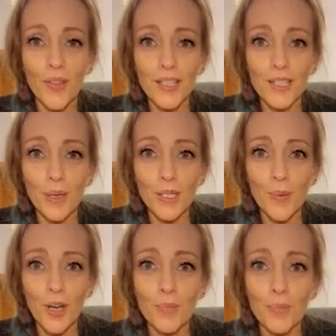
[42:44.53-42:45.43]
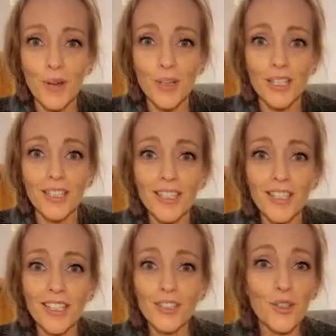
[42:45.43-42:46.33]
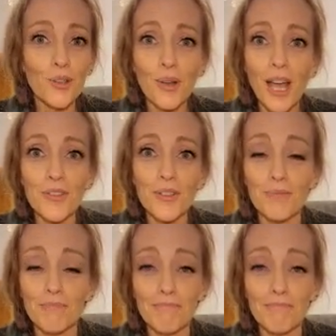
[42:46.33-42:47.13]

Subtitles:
That's the best part about it. You don't have to